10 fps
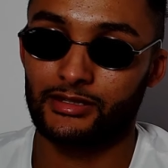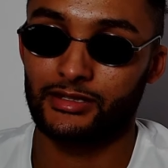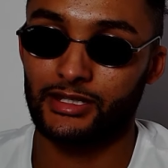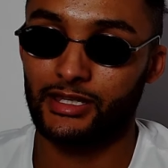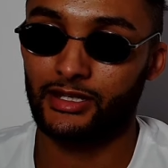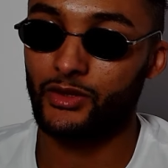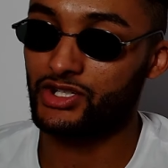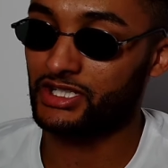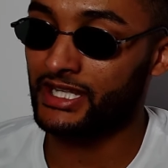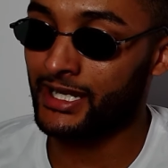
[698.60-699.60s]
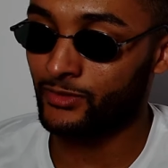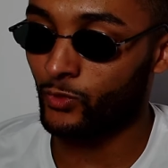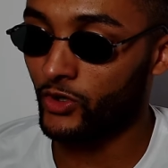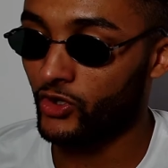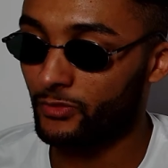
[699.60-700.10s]
Yeah, I know it's your dad and
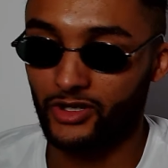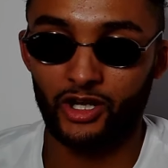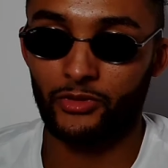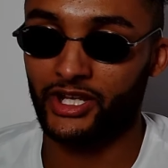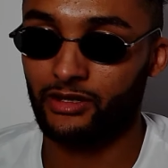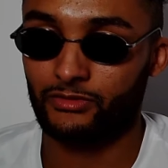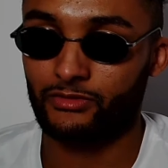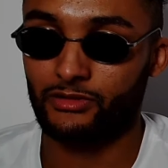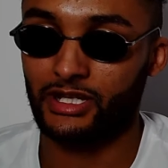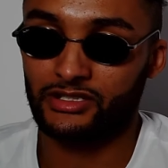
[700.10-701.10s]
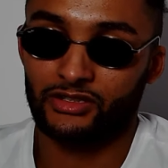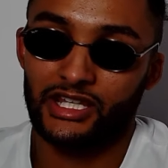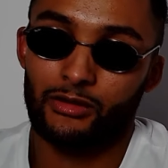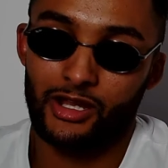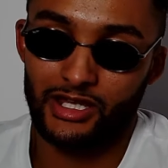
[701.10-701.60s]
whatnot, but come on now. Let's not
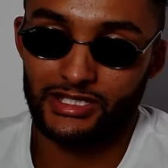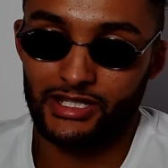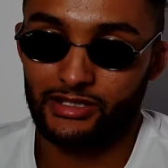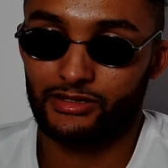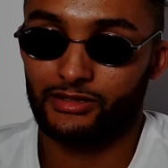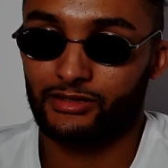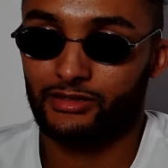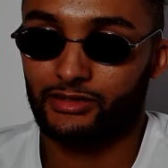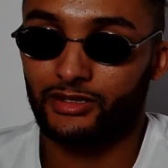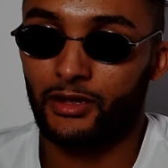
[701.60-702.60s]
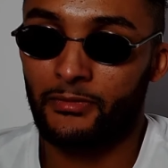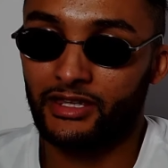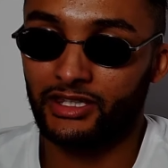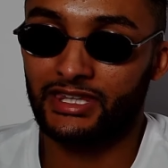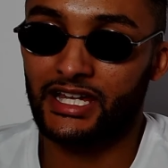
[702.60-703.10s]
tell lies here. Your,
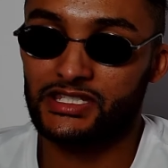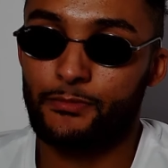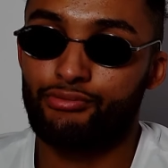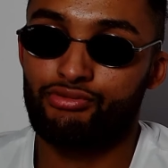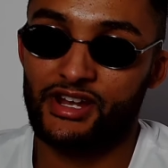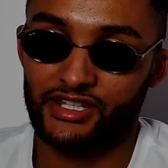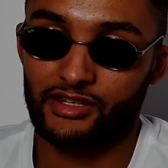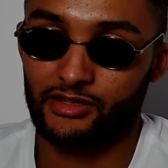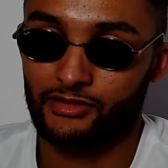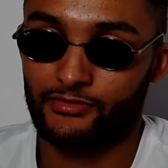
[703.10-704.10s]
your dad is a predator.